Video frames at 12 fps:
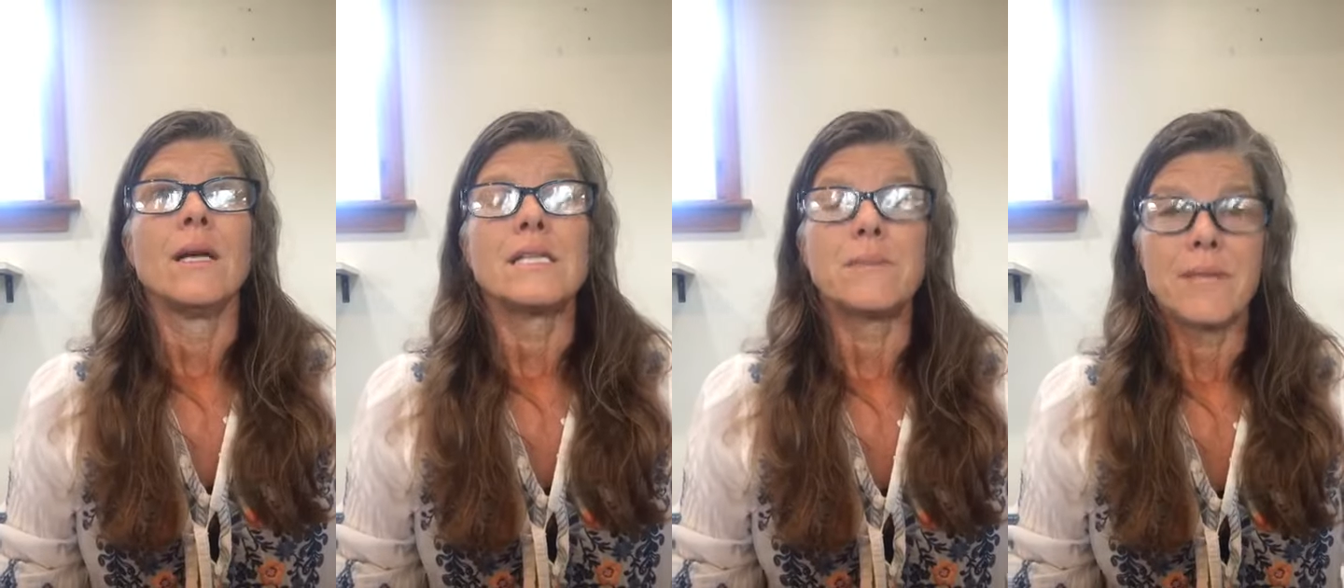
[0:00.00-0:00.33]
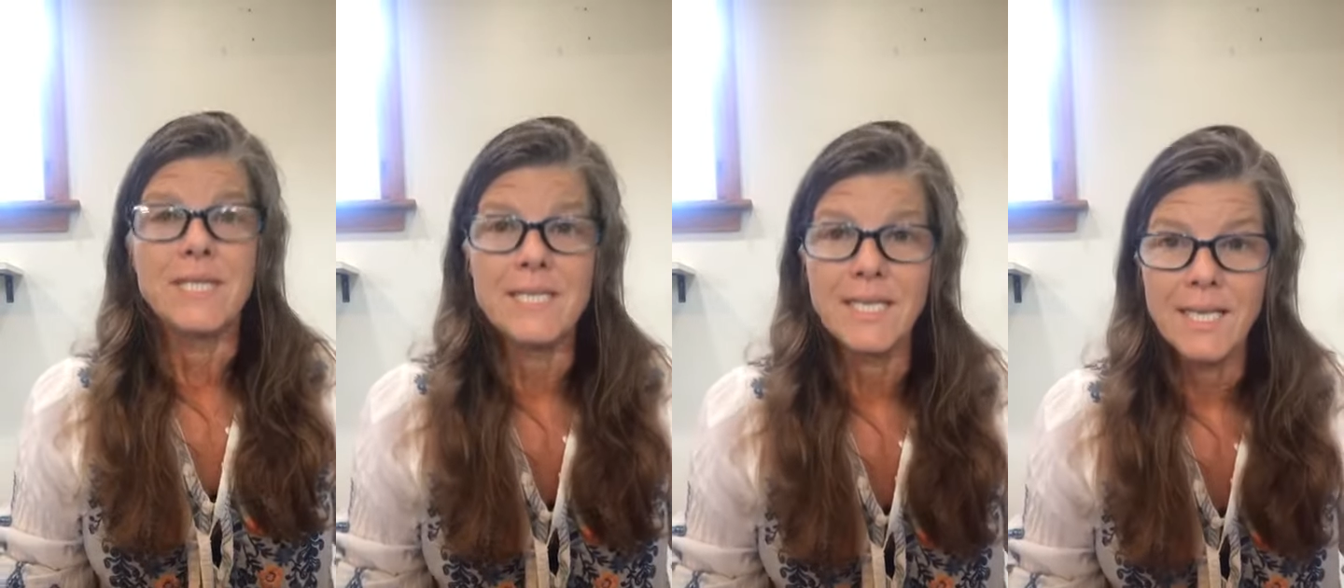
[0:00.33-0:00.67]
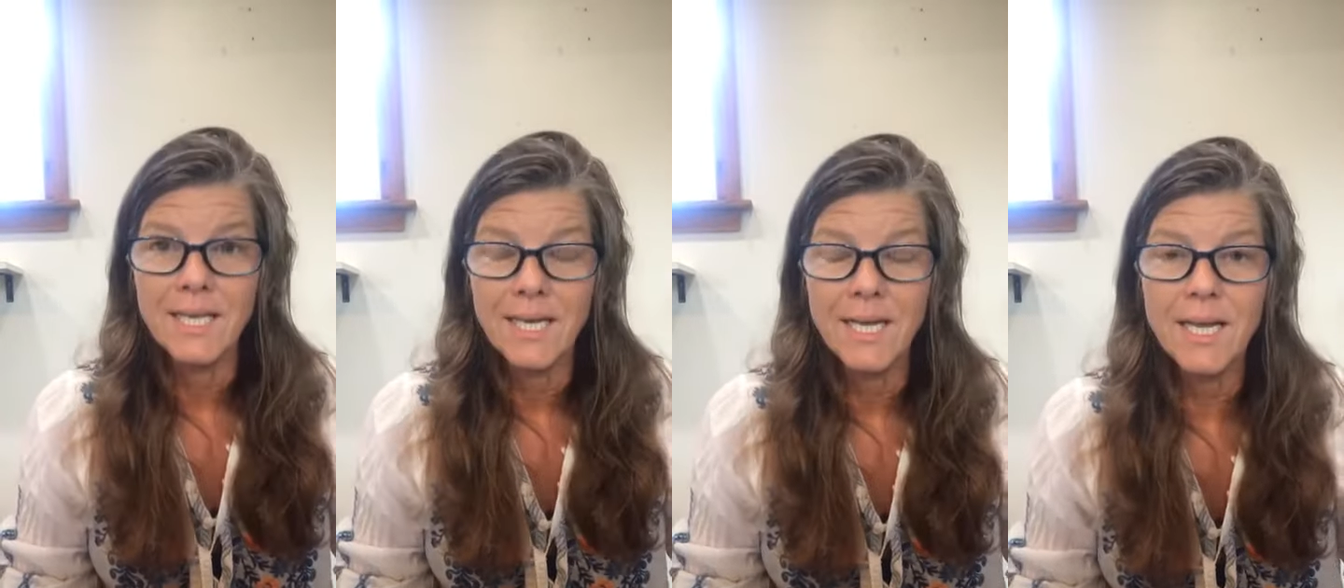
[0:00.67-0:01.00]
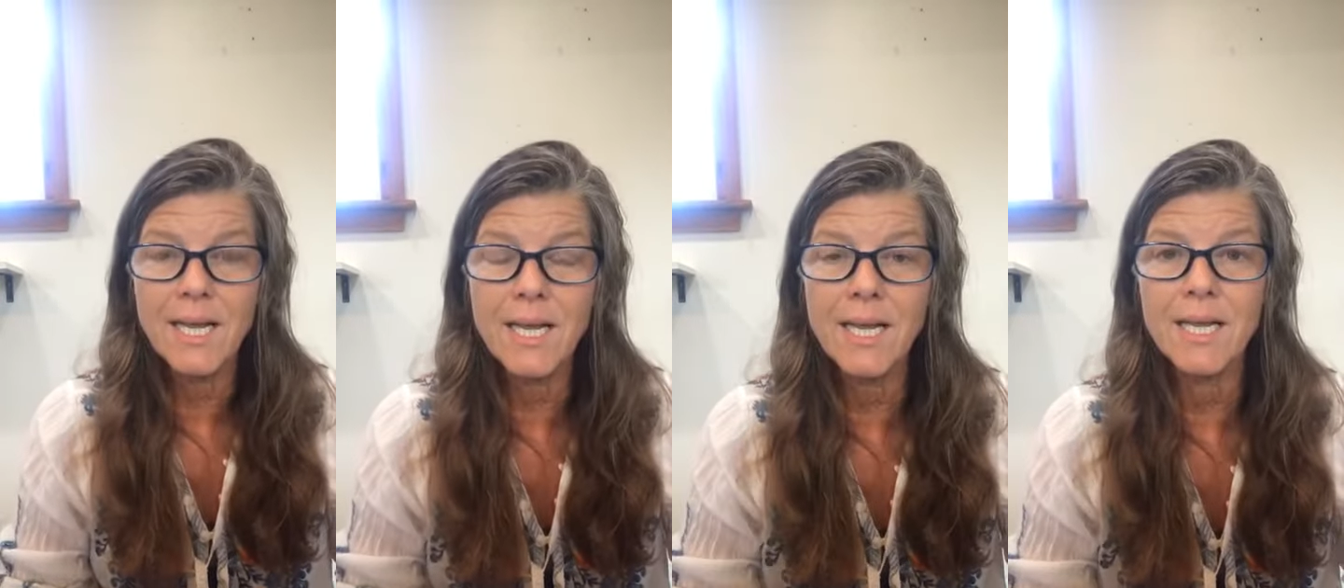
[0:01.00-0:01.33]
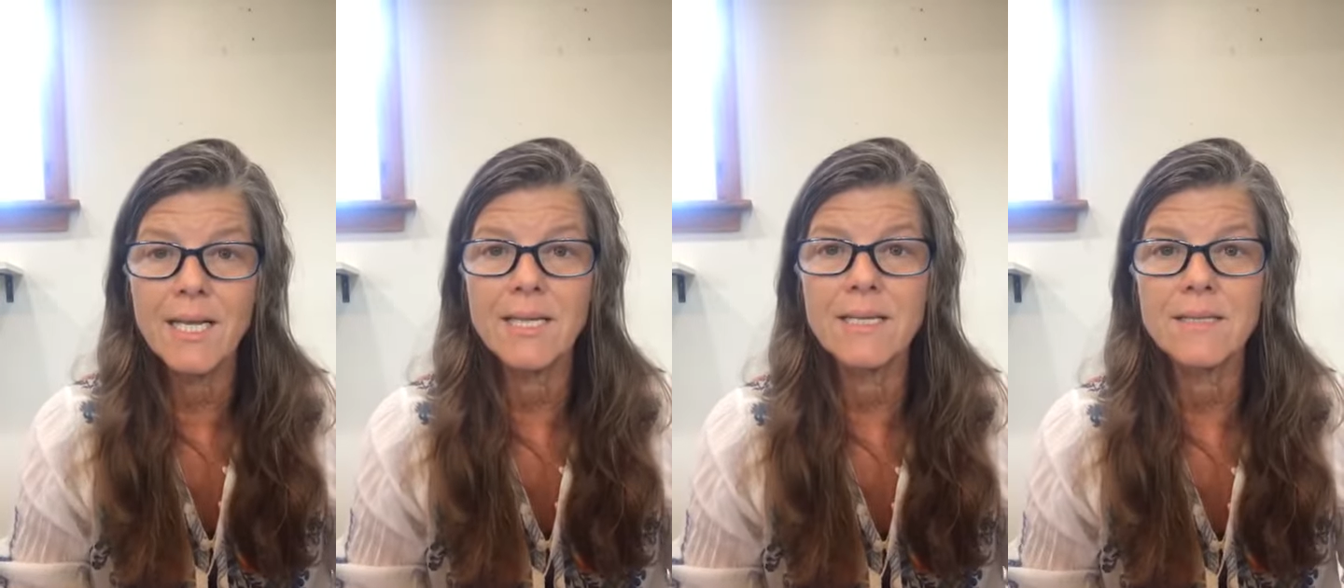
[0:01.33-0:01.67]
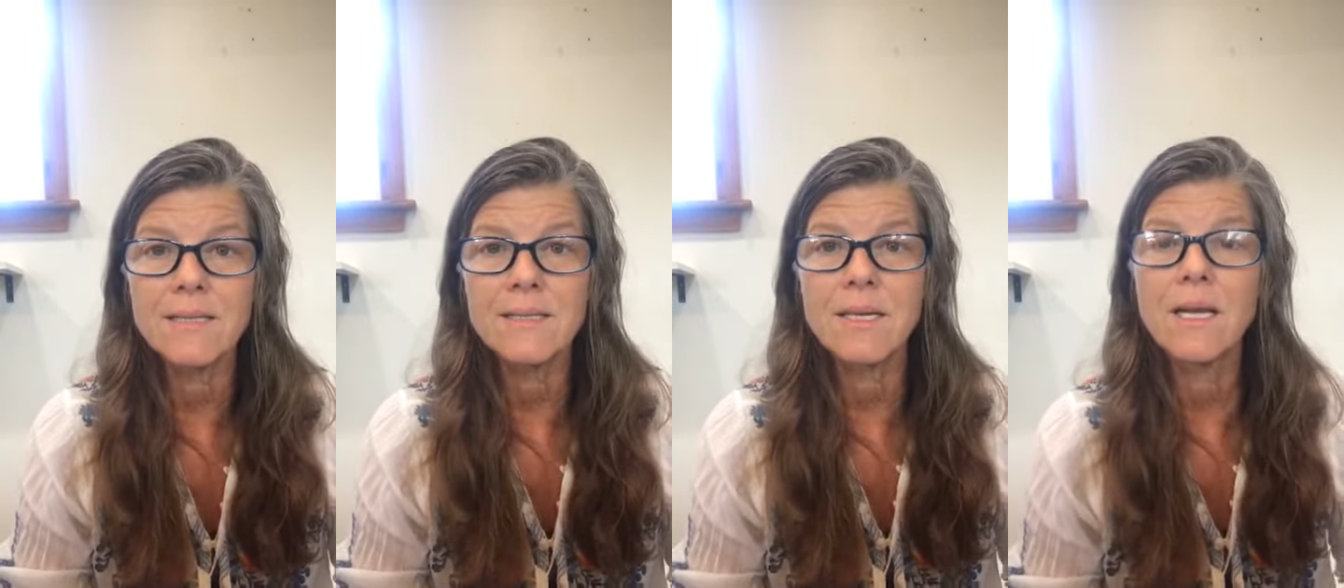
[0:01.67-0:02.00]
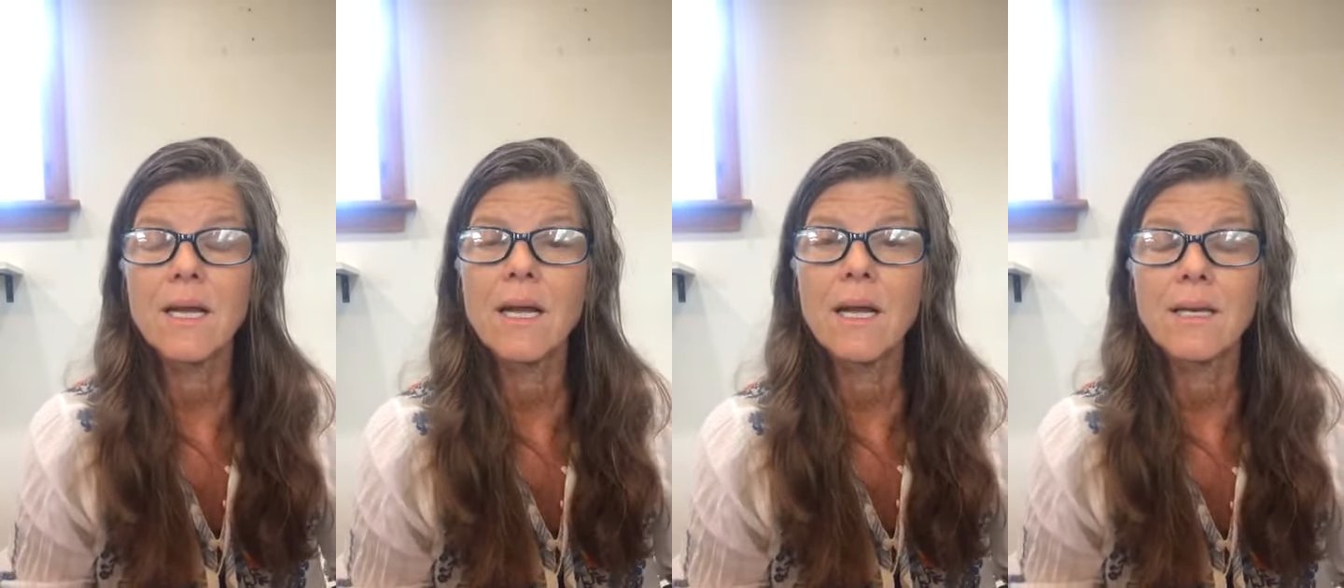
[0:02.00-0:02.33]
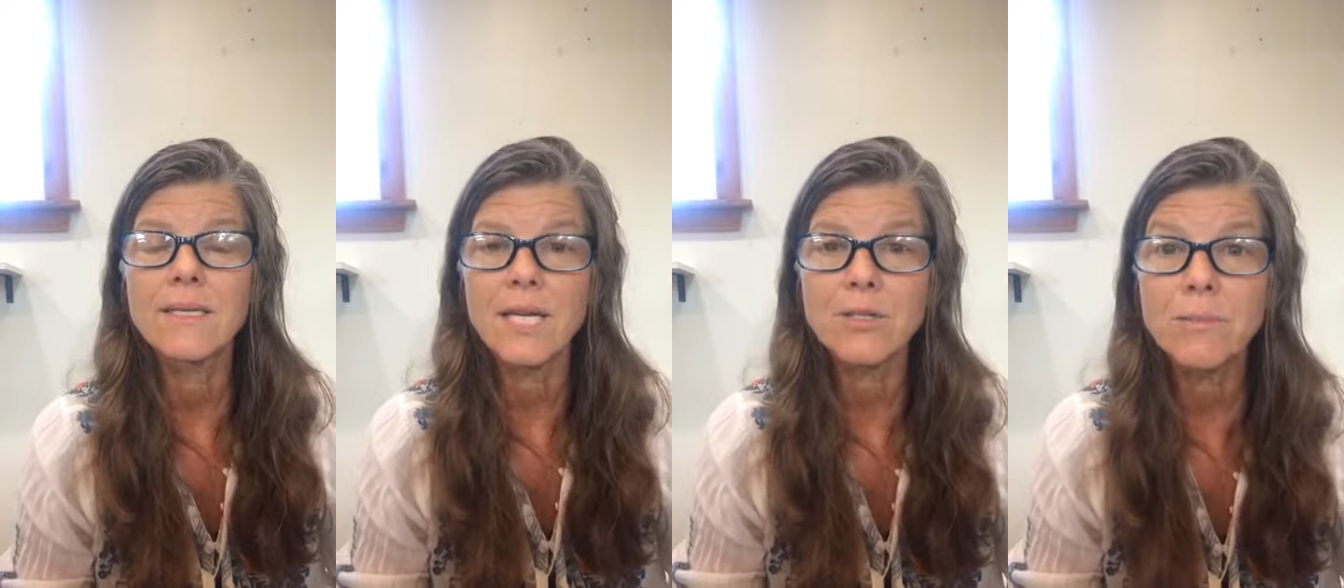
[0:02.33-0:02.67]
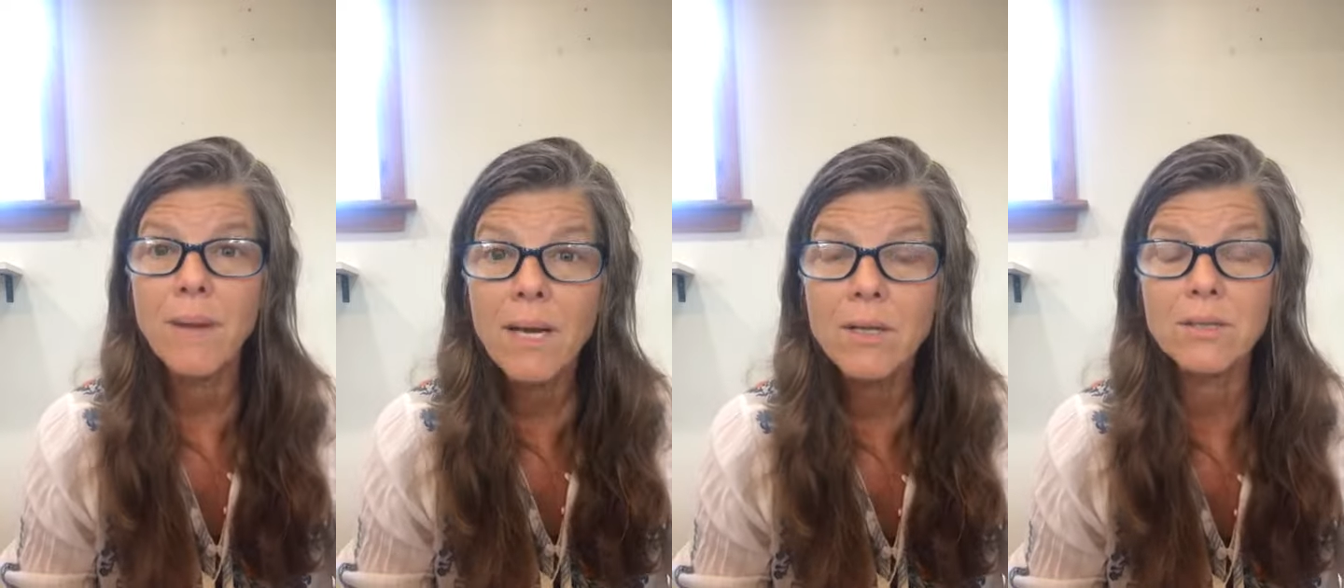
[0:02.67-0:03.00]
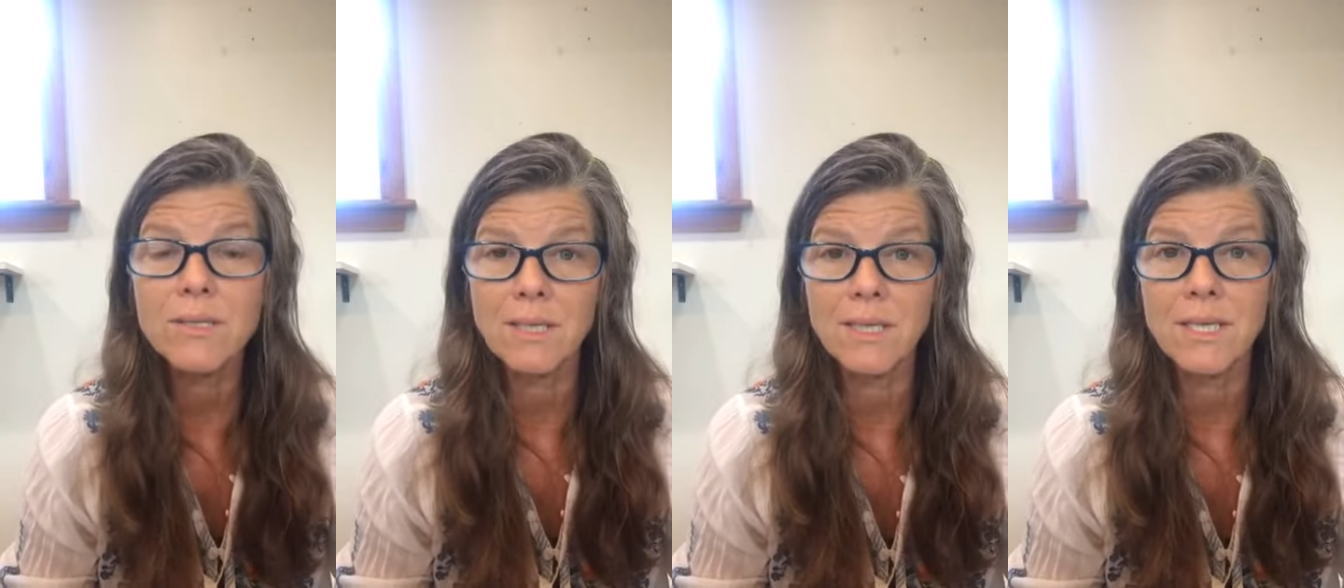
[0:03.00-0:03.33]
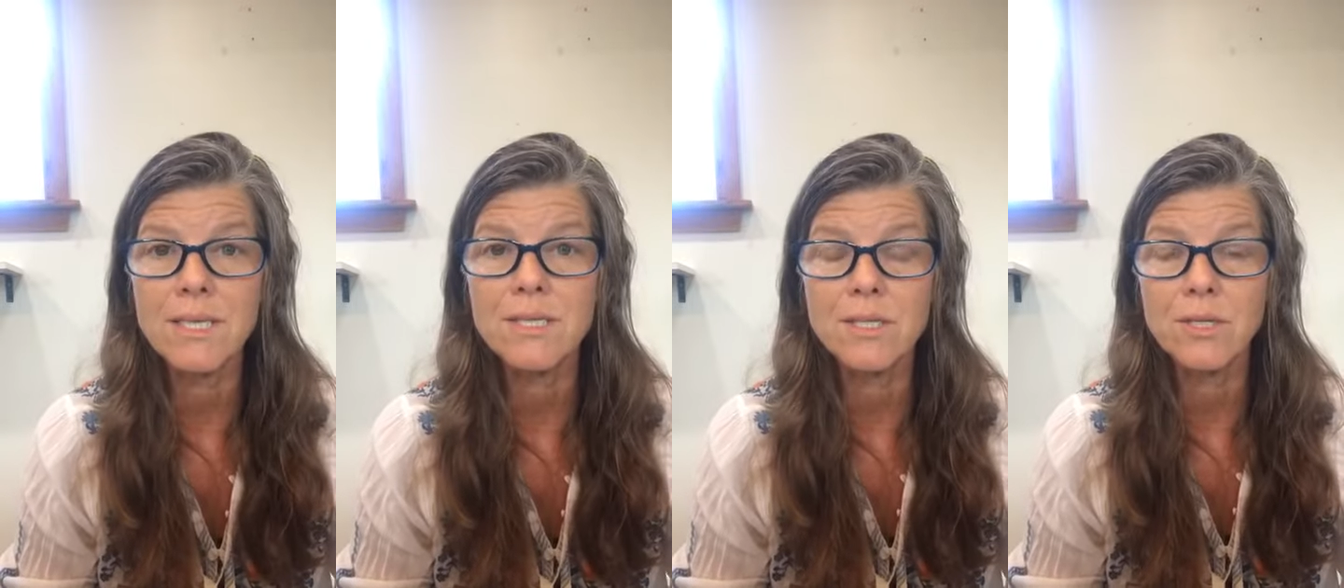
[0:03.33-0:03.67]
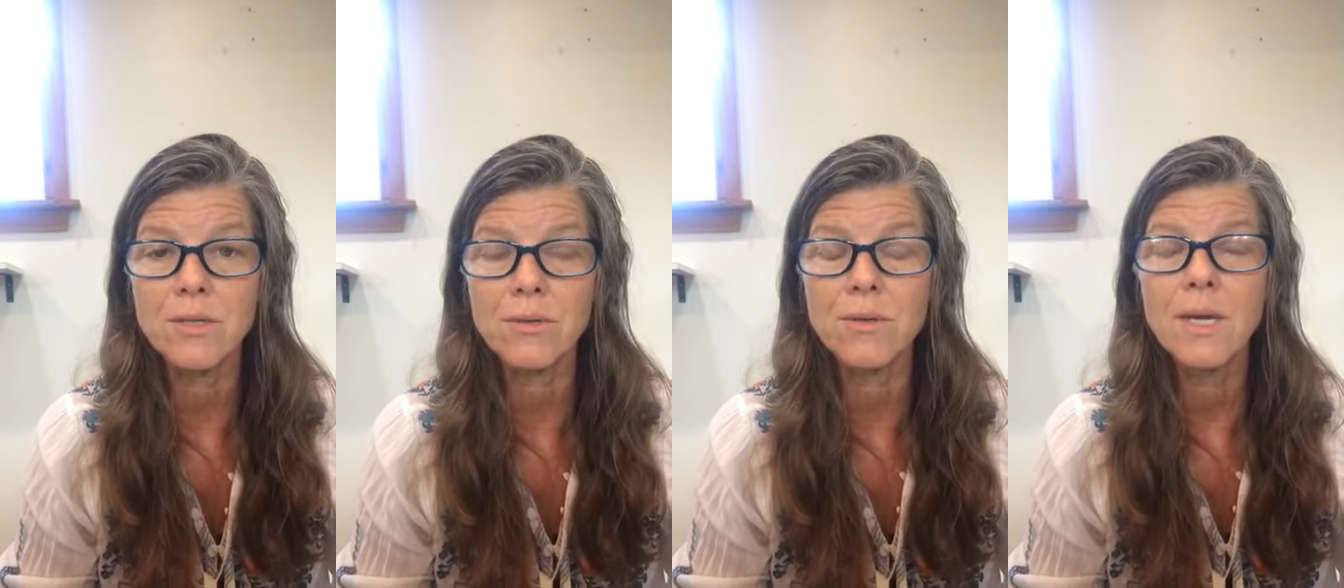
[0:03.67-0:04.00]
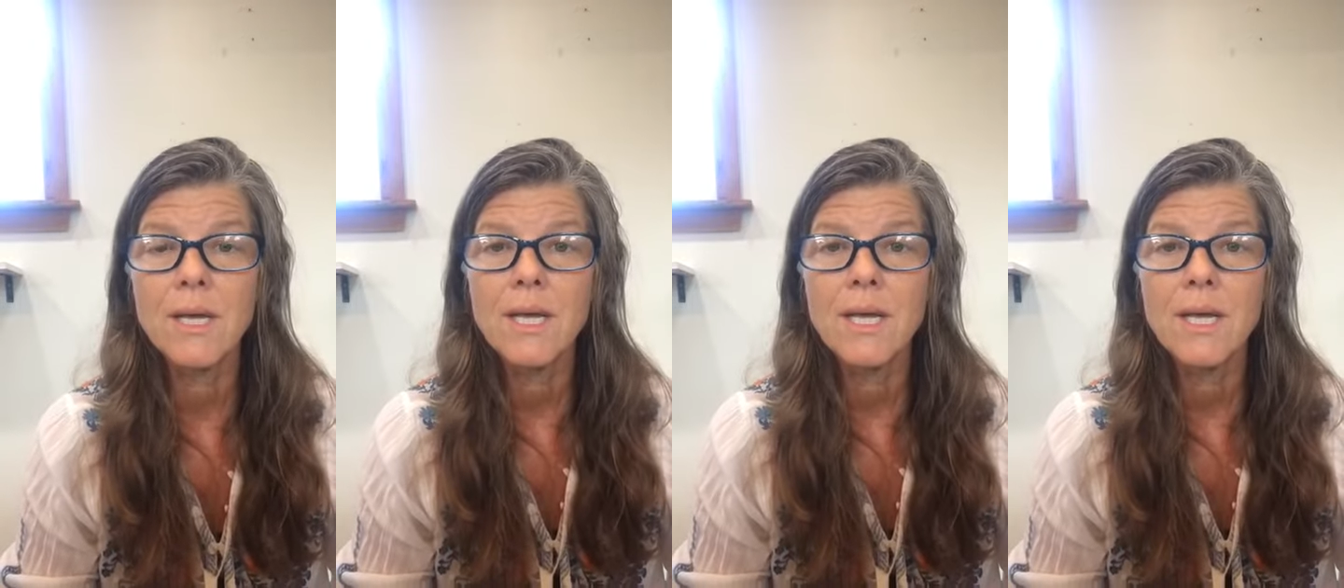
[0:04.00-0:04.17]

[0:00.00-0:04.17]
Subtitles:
Splinting is detrimental to the ECU.